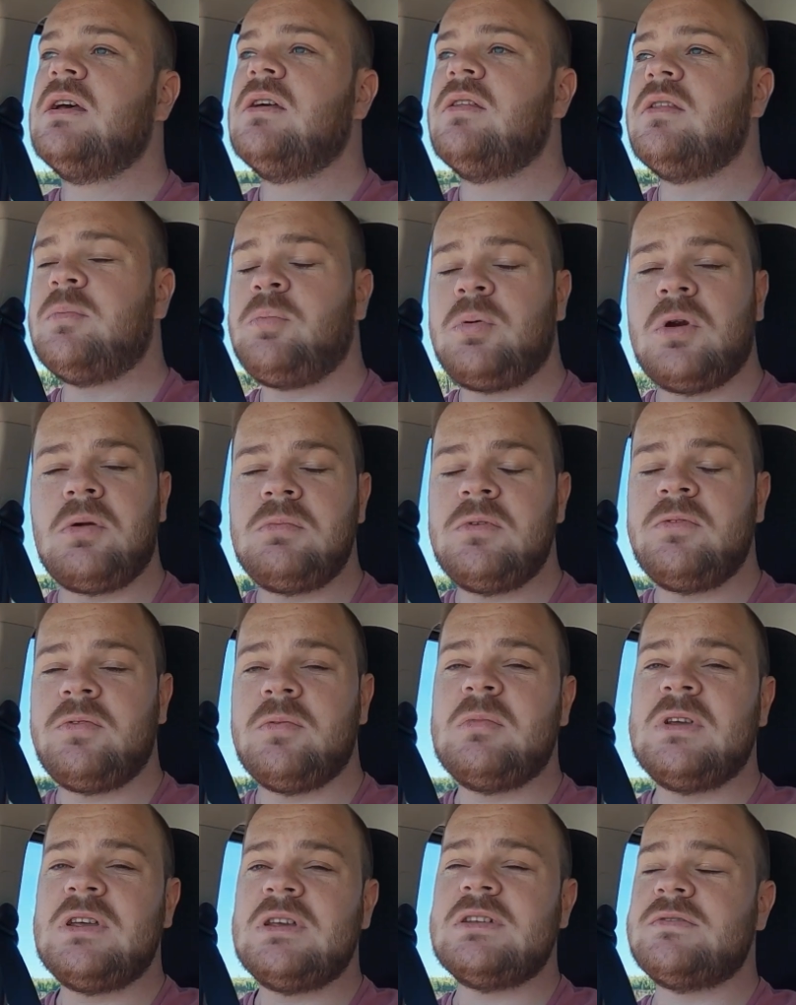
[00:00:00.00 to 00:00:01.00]
The problem for
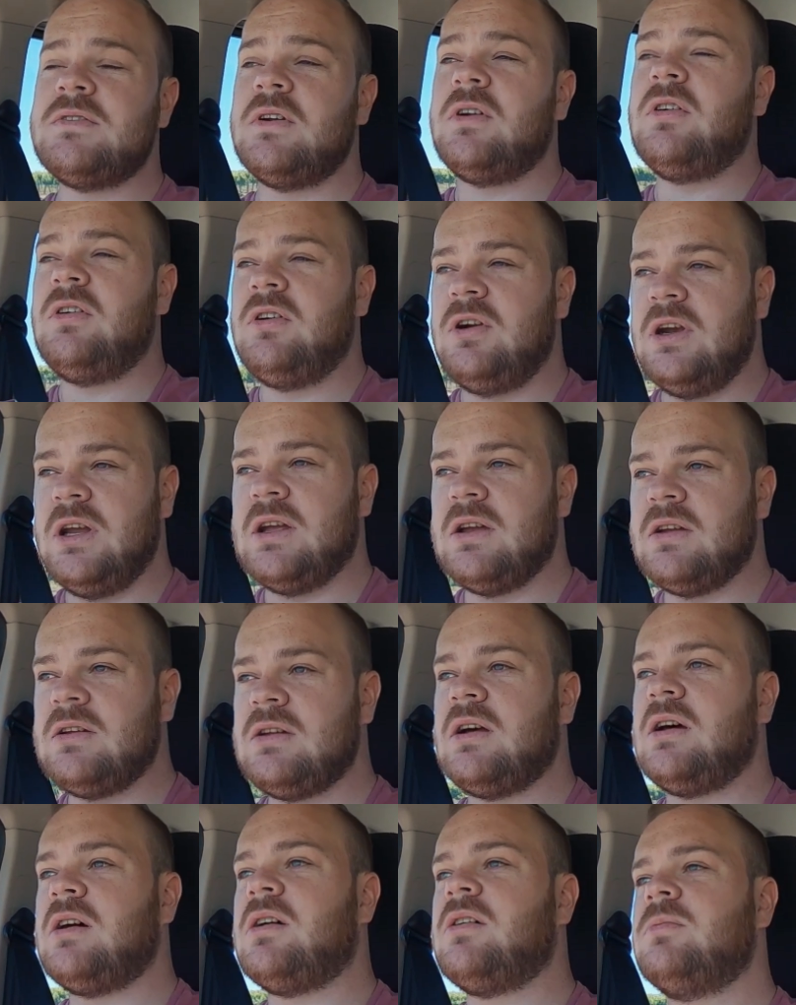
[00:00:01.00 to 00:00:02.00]
me is the rear.
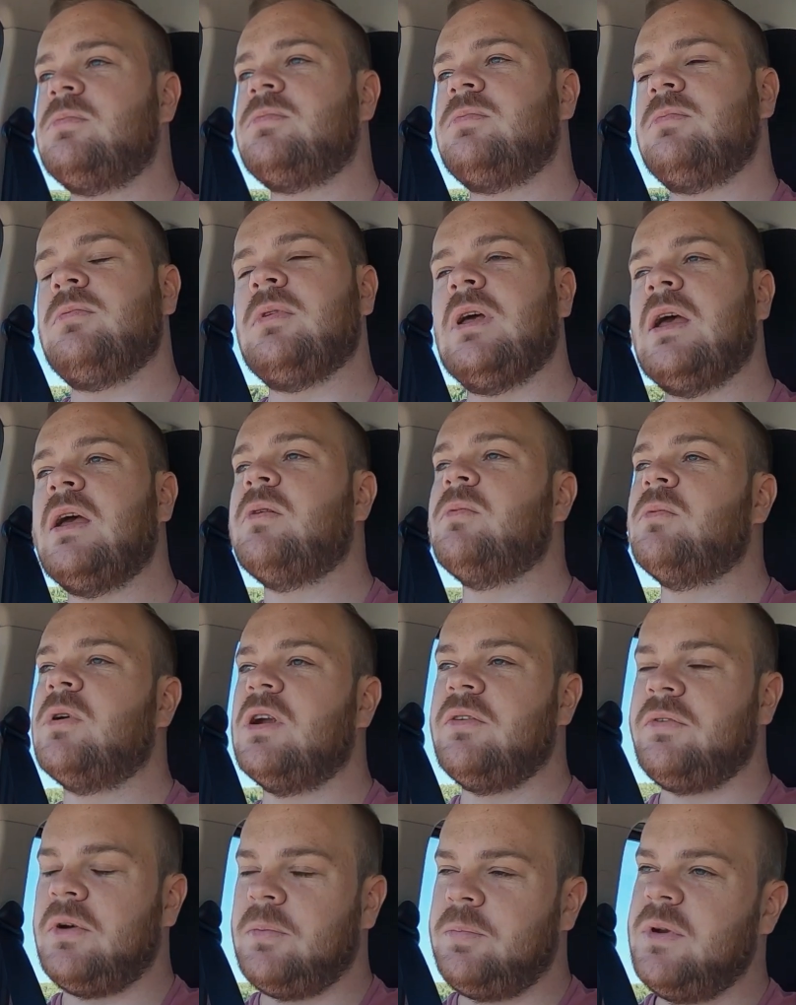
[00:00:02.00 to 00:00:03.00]
Now, in
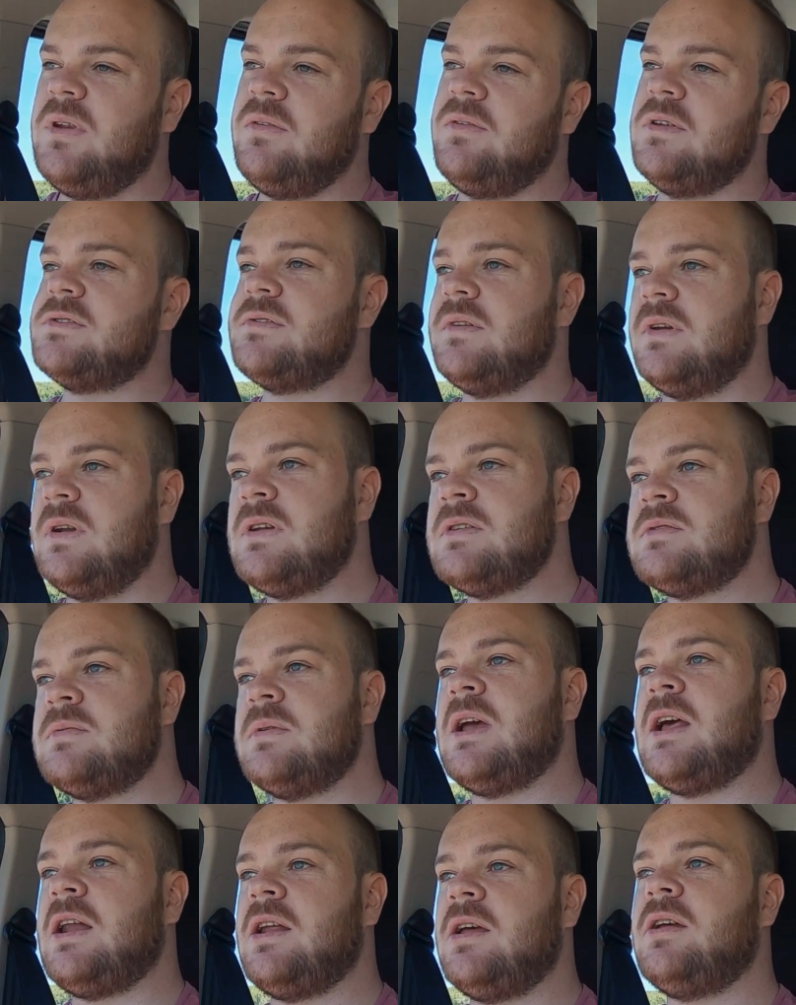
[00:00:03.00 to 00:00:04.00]
one of our previous videos,
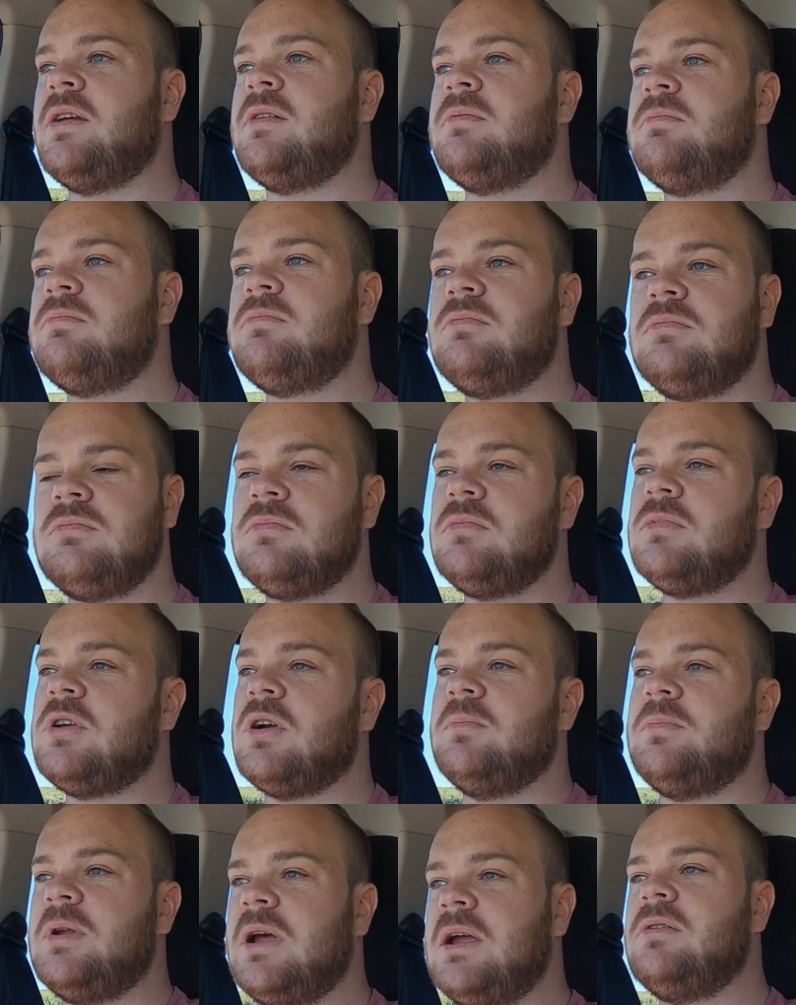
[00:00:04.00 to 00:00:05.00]
we had a
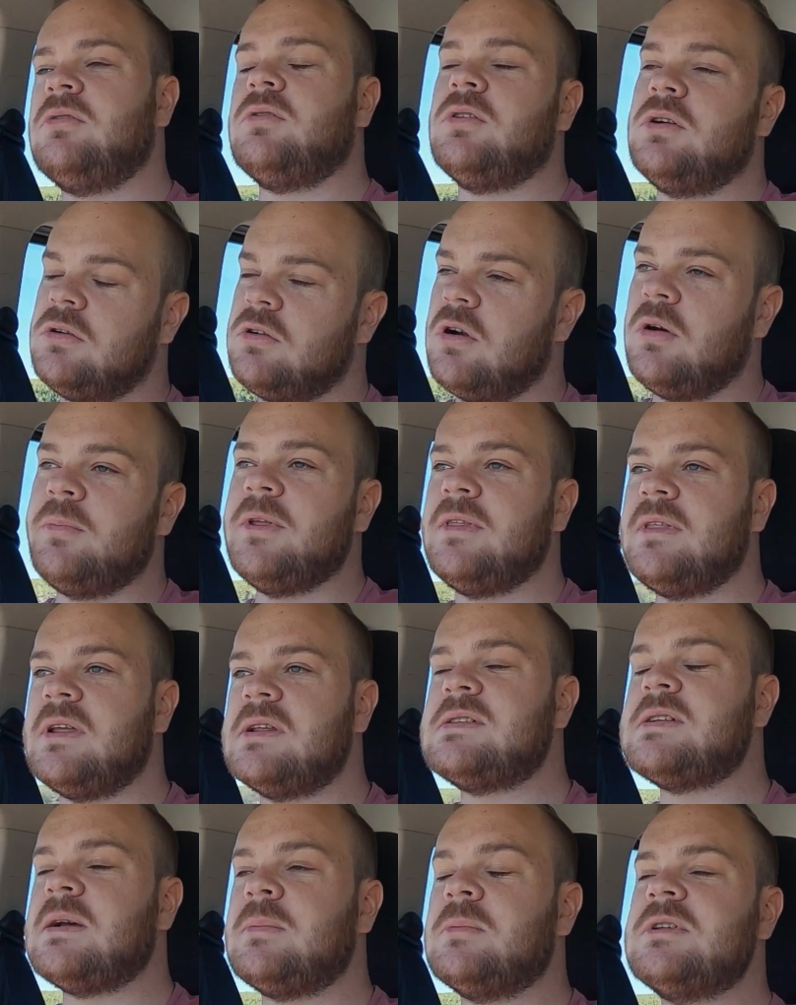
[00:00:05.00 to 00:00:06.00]
complaint or a comment
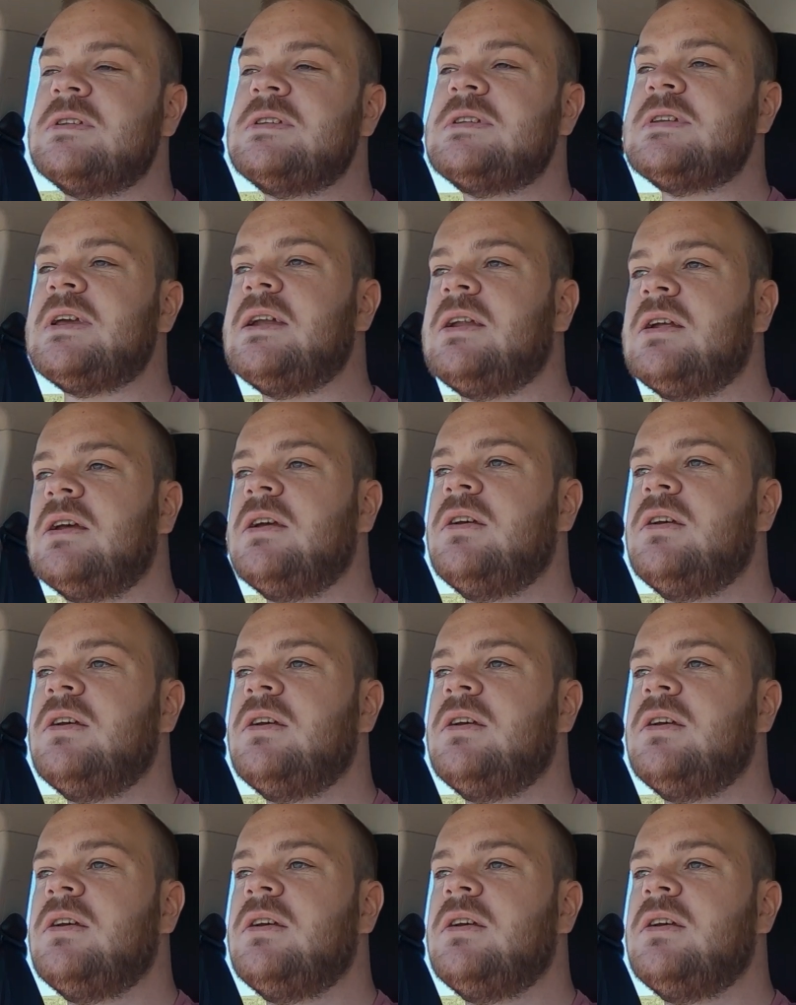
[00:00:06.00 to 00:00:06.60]
that someone said,